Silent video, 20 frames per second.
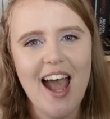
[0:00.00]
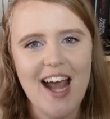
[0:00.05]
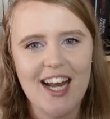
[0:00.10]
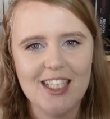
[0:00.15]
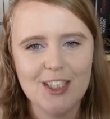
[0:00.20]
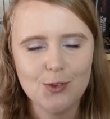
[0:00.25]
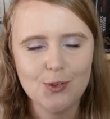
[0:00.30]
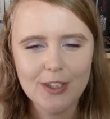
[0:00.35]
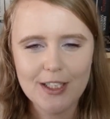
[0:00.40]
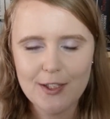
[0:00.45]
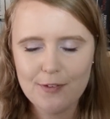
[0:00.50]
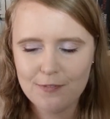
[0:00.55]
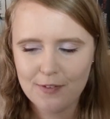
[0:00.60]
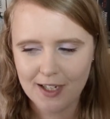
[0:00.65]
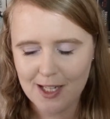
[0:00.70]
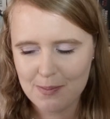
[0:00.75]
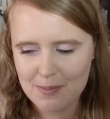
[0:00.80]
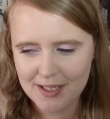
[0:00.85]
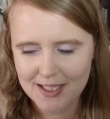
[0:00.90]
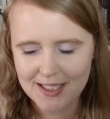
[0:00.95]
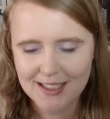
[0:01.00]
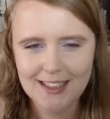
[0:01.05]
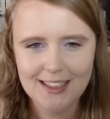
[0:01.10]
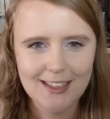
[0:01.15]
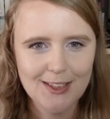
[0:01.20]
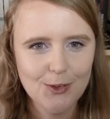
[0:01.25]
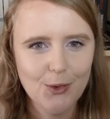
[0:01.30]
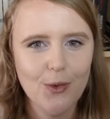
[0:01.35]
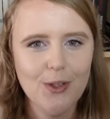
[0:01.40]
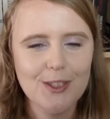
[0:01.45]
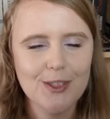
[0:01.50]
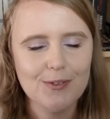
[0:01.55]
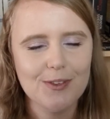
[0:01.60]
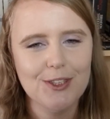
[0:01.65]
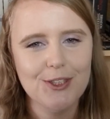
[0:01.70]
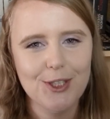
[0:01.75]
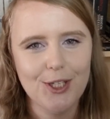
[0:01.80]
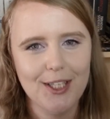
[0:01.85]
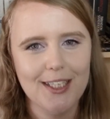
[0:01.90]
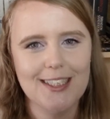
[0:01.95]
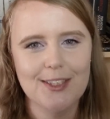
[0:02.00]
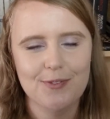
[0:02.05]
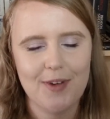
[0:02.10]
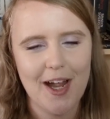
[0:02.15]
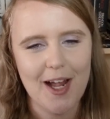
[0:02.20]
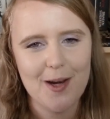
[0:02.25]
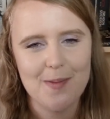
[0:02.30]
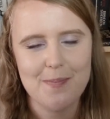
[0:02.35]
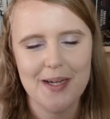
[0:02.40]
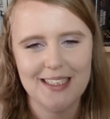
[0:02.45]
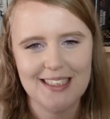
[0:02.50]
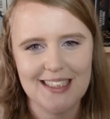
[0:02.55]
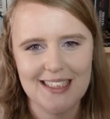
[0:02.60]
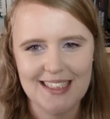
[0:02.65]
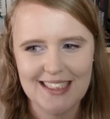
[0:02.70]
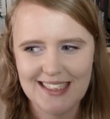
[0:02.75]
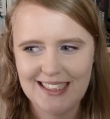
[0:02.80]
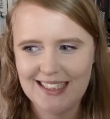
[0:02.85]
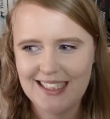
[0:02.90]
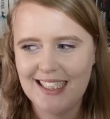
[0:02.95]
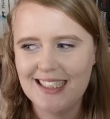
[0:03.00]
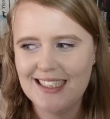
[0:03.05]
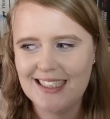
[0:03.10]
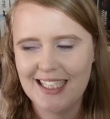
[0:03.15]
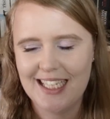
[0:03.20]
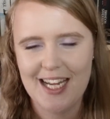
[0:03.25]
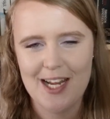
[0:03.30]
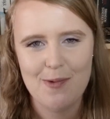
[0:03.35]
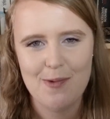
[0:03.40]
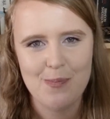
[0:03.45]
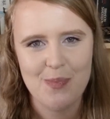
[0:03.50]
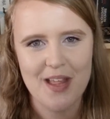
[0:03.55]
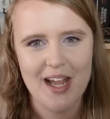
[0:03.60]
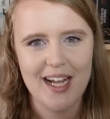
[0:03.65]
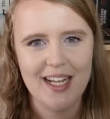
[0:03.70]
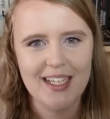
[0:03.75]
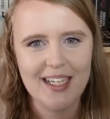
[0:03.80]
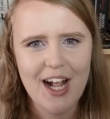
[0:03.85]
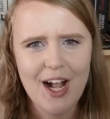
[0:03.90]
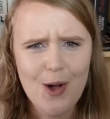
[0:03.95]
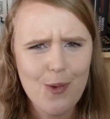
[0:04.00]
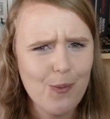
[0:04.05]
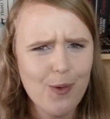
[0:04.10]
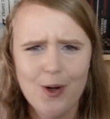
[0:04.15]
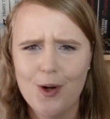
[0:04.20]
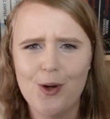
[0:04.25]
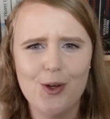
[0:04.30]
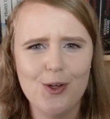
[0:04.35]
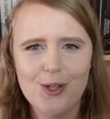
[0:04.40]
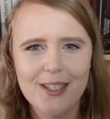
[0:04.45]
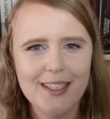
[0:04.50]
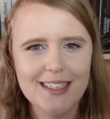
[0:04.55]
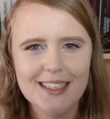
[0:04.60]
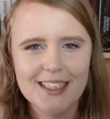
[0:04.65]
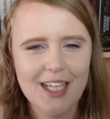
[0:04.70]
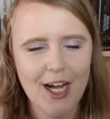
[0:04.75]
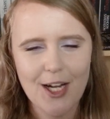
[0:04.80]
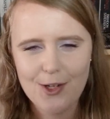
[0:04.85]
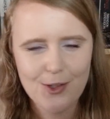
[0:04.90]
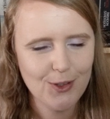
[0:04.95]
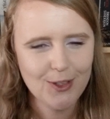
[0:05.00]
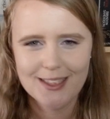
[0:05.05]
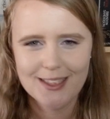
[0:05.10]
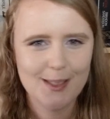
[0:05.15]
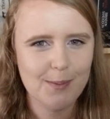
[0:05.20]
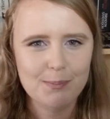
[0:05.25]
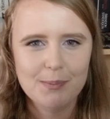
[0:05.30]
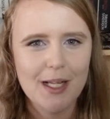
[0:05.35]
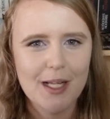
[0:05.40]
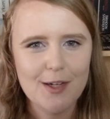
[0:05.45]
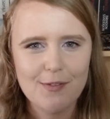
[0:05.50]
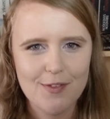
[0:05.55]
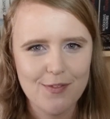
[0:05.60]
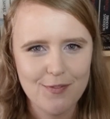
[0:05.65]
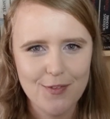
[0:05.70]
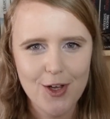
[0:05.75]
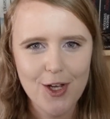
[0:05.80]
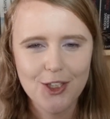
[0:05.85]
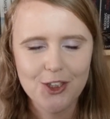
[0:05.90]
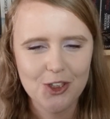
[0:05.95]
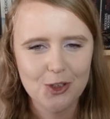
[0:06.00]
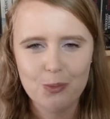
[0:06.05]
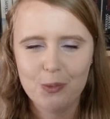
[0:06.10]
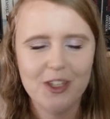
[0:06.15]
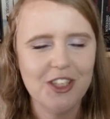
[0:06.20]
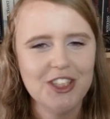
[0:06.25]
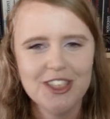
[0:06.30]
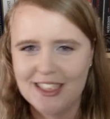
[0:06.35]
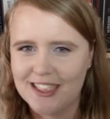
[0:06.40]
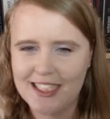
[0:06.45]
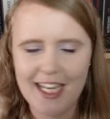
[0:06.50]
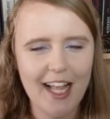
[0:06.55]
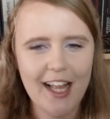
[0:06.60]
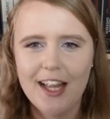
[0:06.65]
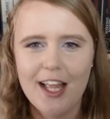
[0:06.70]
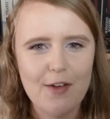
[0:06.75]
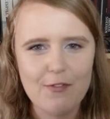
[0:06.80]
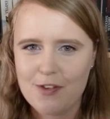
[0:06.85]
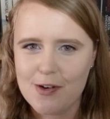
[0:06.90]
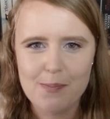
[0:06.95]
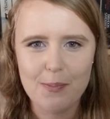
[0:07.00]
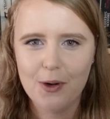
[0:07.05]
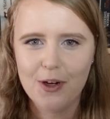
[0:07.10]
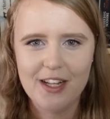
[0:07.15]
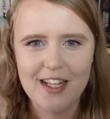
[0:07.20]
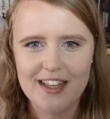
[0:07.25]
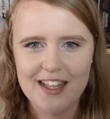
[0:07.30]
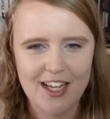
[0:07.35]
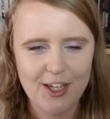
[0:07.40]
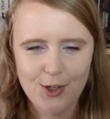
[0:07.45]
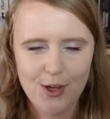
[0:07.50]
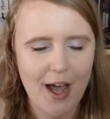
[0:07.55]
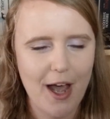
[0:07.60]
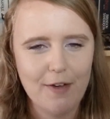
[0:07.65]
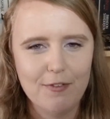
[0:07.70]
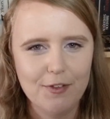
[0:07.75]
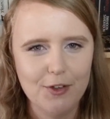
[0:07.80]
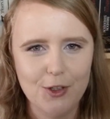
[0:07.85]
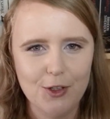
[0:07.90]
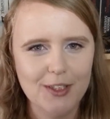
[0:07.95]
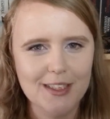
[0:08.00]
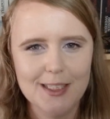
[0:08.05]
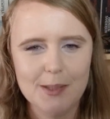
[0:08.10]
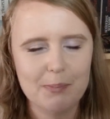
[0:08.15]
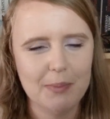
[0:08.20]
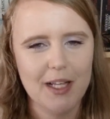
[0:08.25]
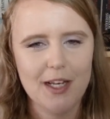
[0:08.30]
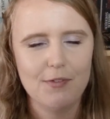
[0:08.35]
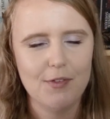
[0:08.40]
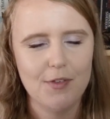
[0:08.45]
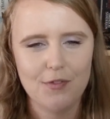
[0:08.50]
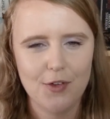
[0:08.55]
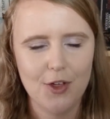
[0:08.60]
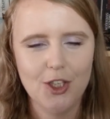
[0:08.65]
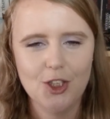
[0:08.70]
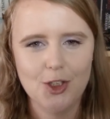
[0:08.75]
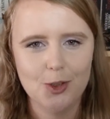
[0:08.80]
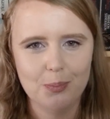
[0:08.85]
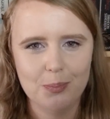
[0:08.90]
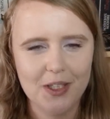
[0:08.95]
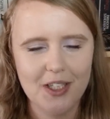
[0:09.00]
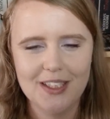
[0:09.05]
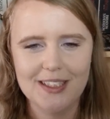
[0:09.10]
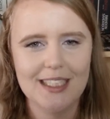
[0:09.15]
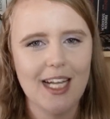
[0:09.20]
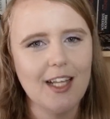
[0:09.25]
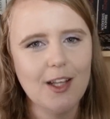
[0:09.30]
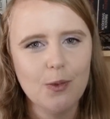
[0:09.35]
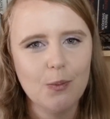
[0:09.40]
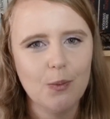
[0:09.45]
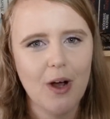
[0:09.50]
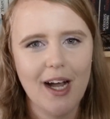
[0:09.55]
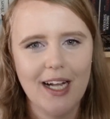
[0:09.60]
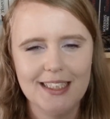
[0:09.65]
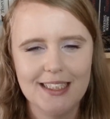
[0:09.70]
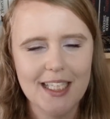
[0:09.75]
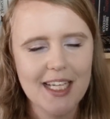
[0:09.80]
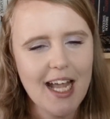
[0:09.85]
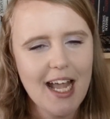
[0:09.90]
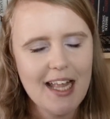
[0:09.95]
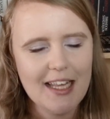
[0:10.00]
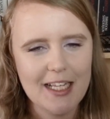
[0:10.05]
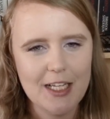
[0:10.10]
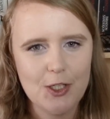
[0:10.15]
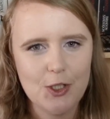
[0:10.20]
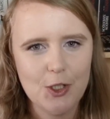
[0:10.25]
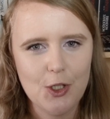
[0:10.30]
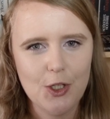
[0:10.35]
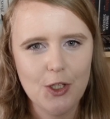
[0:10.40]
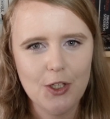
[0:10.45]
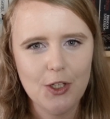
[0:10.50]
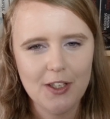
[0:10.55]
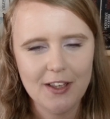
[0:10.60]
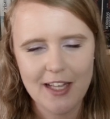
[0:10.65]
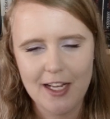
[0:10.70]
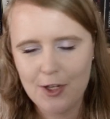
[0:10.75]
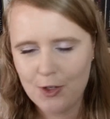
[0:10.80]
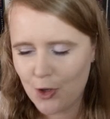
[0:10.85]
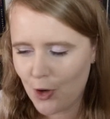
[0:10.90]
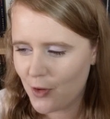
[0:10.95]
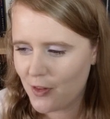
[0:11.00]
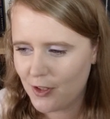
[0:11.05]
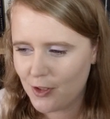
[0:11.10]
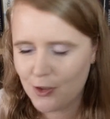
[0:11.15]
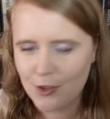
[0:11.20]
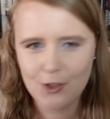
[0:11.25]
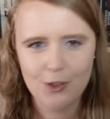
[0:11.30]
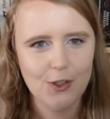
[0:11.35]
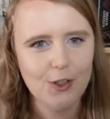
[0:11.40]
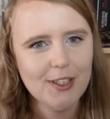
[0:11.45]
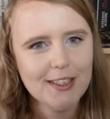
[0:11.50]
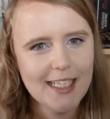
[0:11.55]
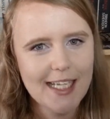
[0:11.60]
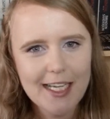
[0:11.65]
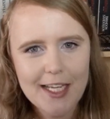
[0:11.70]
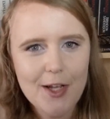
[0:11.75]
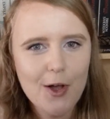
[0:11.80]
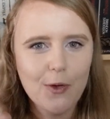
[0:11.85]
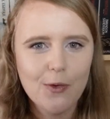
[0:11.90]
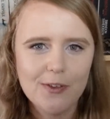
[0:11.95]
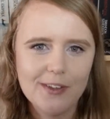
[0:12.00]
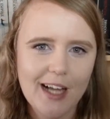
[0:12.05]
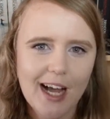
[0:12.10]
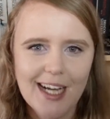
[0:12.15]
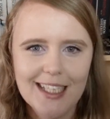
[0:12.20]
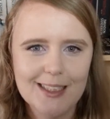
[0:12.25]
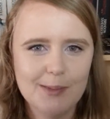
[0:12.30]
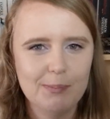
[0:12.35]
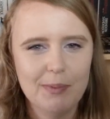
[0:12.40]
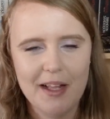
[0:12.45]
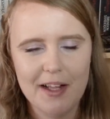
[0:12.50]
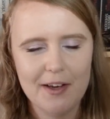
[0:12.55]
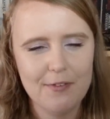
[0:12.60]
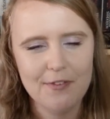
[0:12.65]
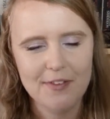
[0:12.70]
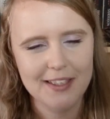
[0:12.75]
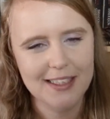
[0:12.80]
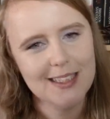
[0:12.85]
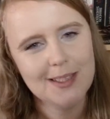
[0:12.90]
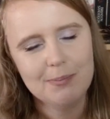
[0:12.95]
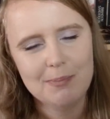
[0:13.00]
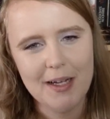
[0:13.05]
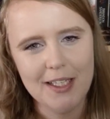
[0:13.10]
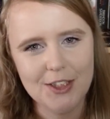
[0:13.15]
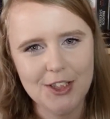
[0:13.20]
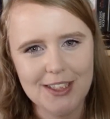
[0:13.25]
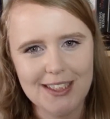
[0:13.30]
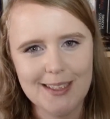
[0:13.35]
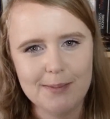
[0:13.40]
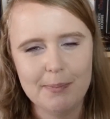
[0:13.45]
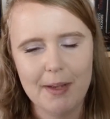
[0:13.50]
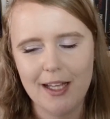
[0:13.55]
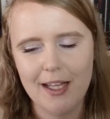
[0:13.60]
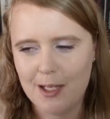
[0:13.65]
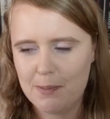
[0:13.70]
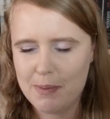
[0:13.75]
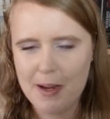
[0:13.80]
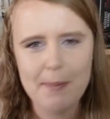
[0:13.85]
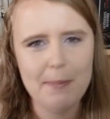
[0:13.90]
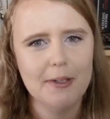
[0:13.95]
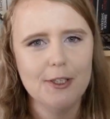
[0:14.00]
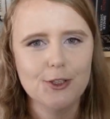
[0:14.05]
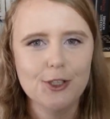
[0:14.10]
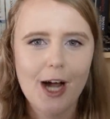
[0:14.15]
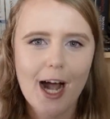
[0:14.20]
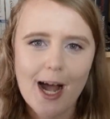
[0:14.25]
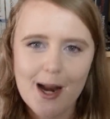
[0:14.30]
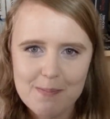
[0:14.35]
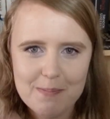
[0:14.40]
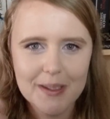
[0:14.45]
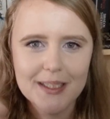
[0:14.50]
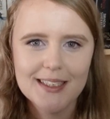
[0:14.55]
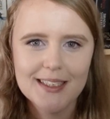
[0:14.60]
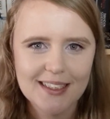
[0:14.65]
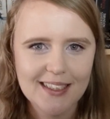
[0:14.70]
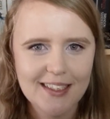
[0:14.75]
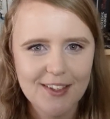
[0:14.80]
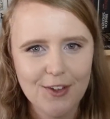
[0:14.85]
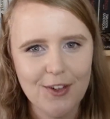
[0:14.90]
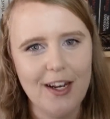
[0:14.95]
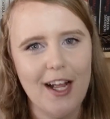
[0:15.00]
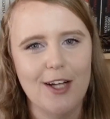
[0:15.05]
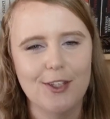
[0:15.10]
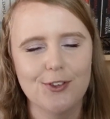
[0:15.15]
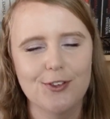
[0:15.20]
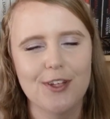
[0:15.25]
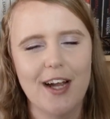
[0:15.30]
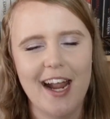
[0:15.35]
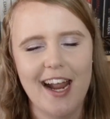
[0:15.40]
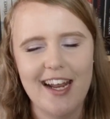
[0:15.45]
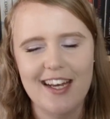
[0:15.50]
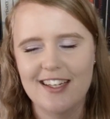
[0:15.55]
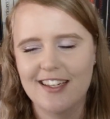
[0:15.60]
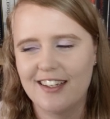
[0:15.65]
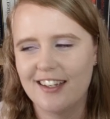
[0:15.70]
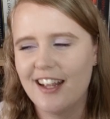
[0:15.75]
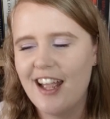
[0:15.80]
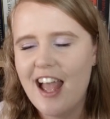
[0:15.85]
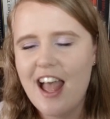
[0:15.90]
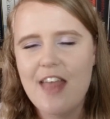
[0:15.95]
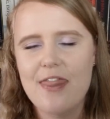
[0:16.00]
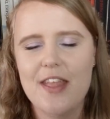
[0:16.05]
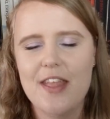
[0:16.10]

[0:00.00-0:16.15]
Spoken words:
And it's really funny because the sorcerer turns around and basically says to him that I don't use the blood of a virgin. We just tell everybody that you have to use the blood of a virgin because otherwise they'd know that you could use any old guy's blood for this magic spell, and people are trying to muscle in on our trade. And